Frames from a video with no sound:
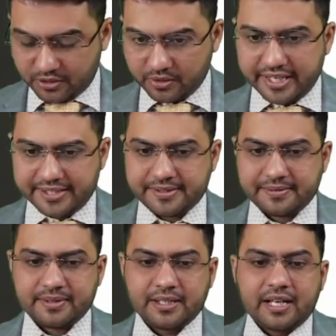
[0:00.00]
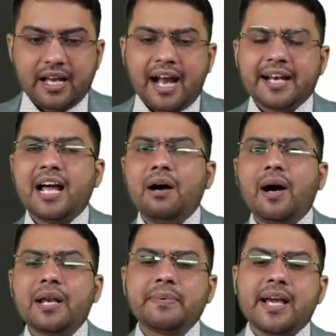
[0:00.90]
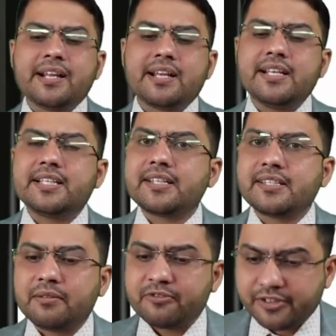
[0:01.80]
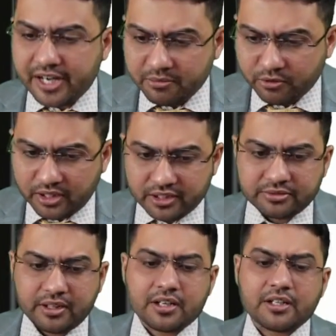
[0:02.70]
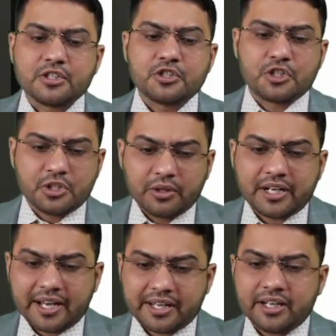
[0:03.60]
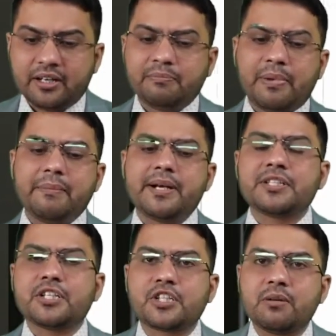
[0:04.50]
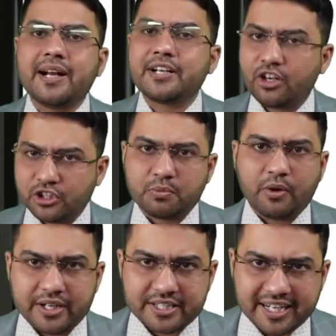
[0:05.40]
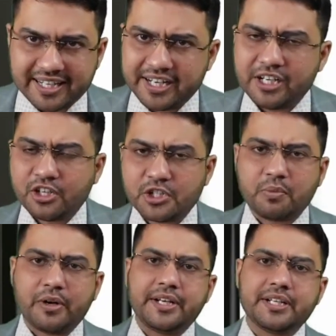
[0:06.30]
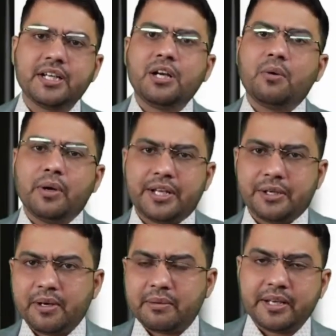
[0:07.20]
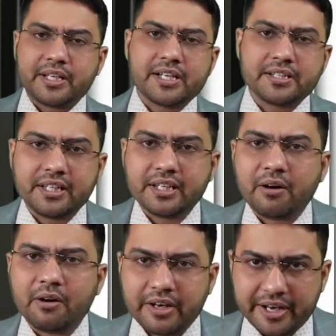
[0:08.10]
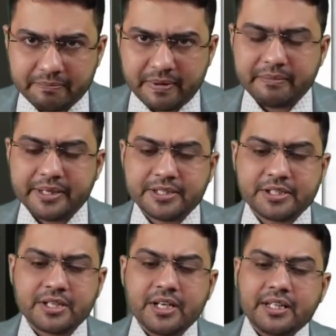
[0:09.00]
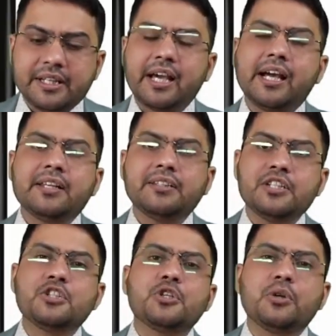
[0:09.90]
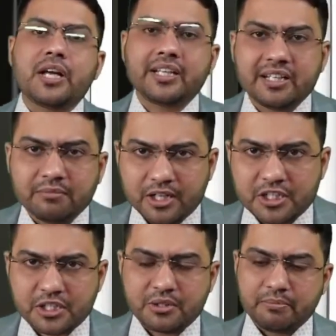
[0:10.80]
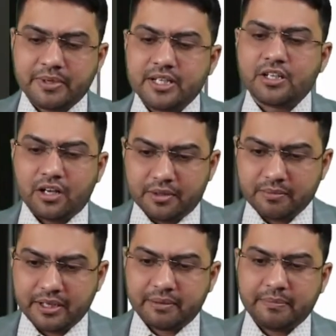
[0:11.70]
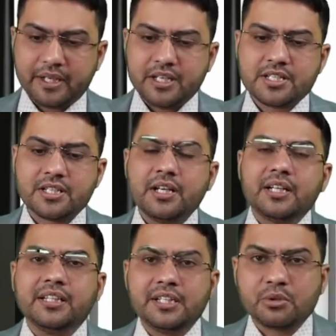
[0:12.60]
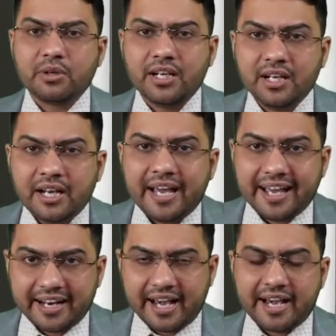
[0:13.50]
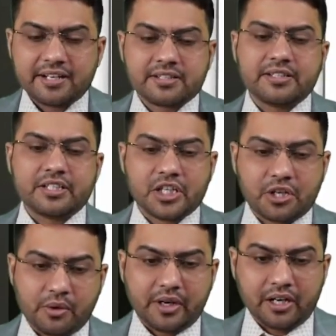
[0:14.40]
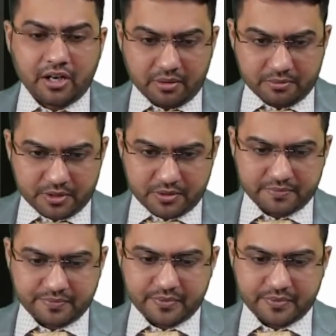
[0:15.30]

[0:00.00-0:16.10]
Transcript: So yes. And now RBI releases the framework for geotagging of payment system at touch points. At any touch point where you are making the online payments, there the geotagging must be done because this will enhance the security norms.